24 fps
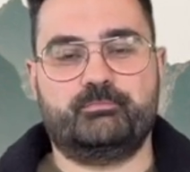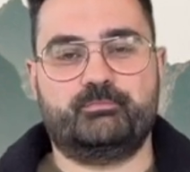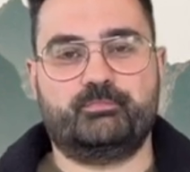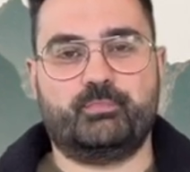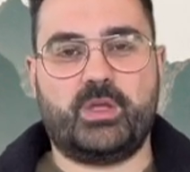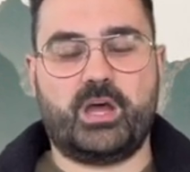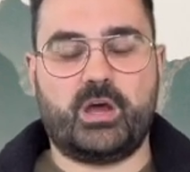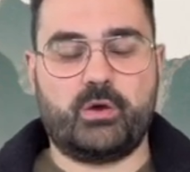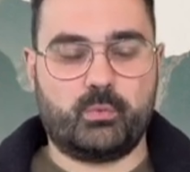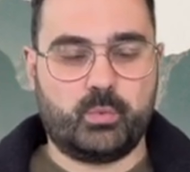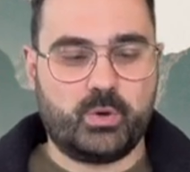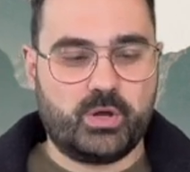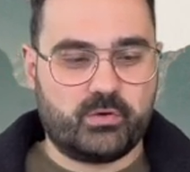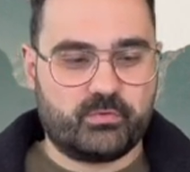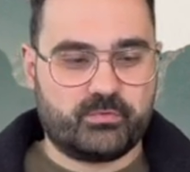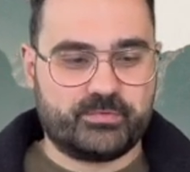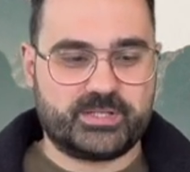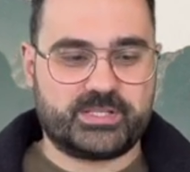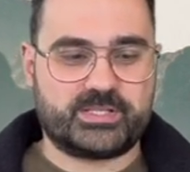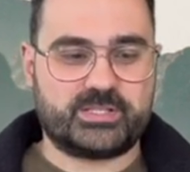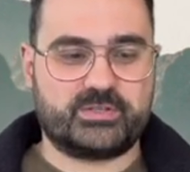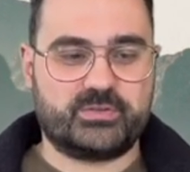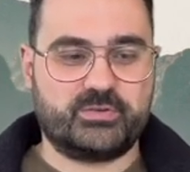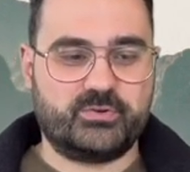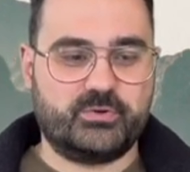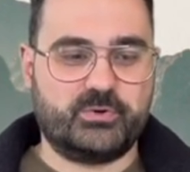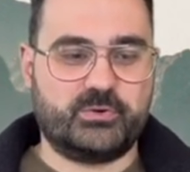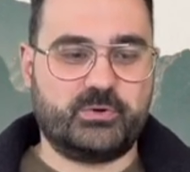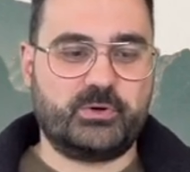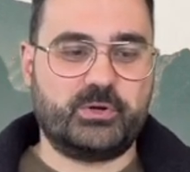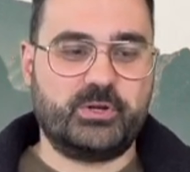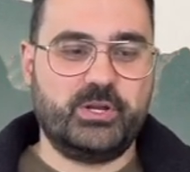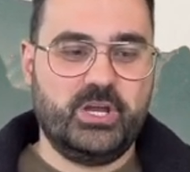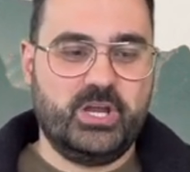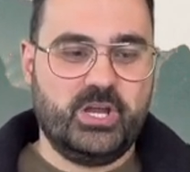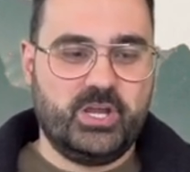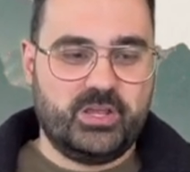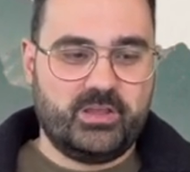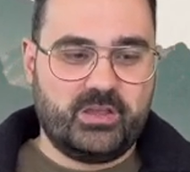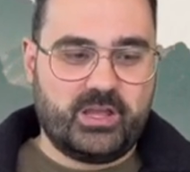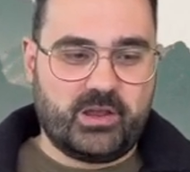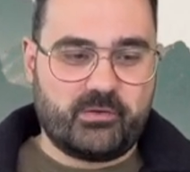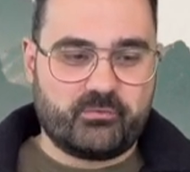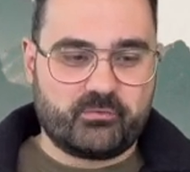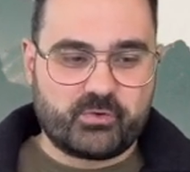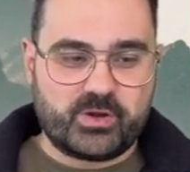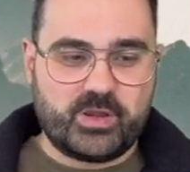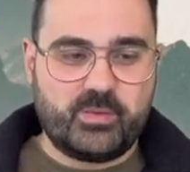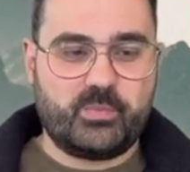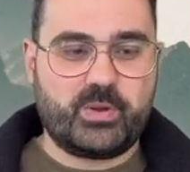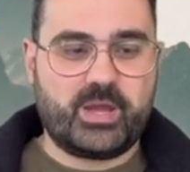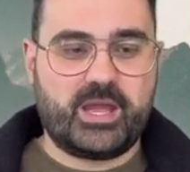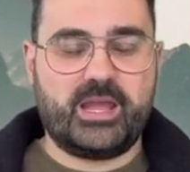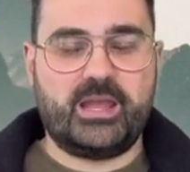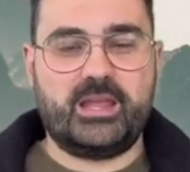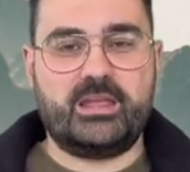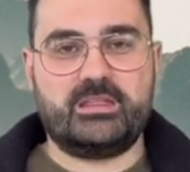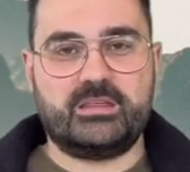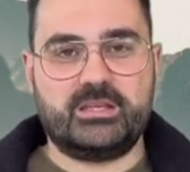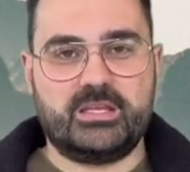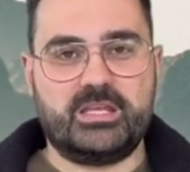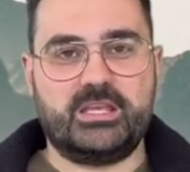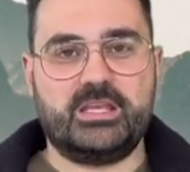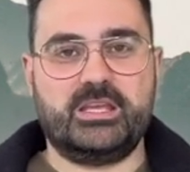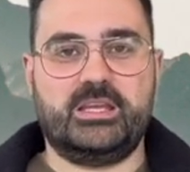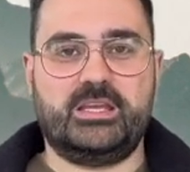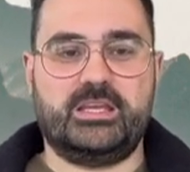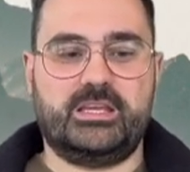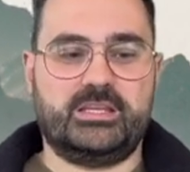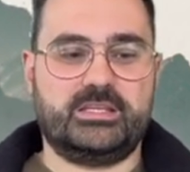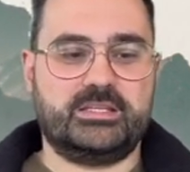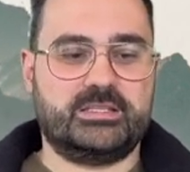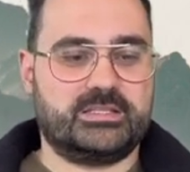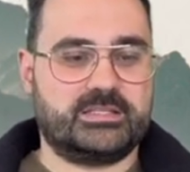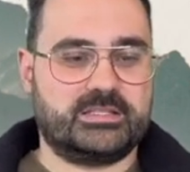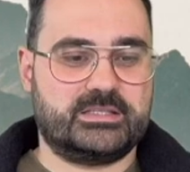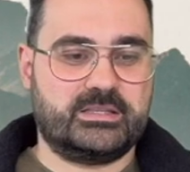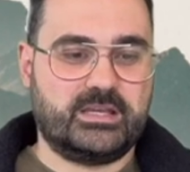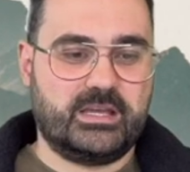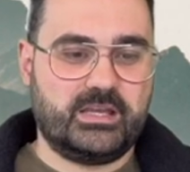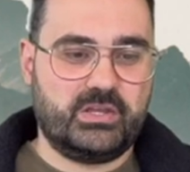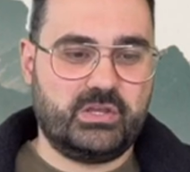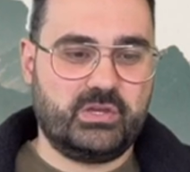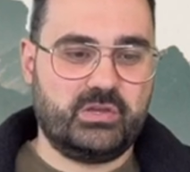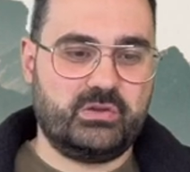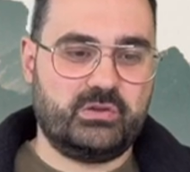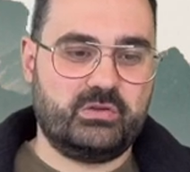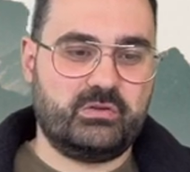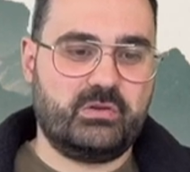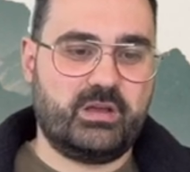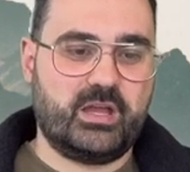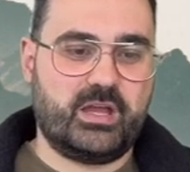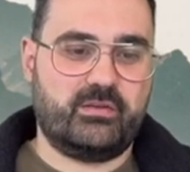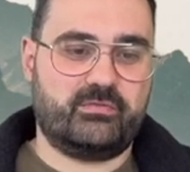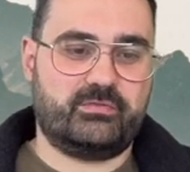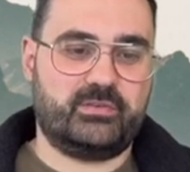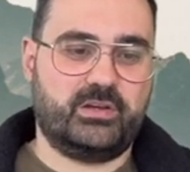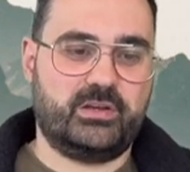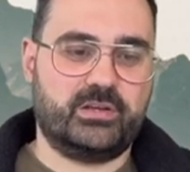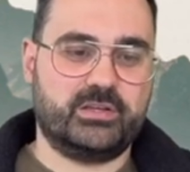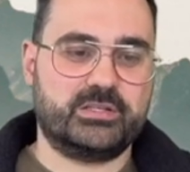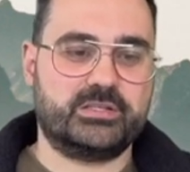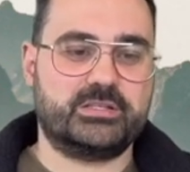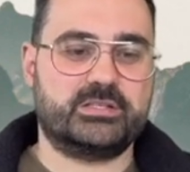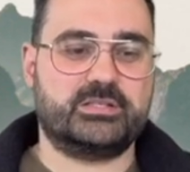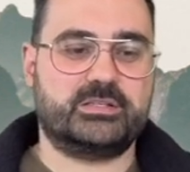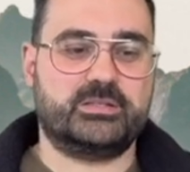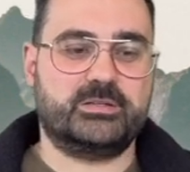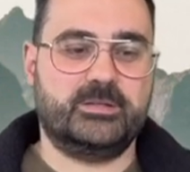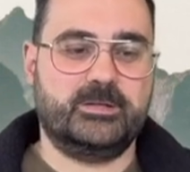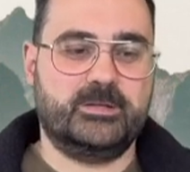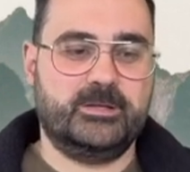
I will restore and repay the years that you have lost.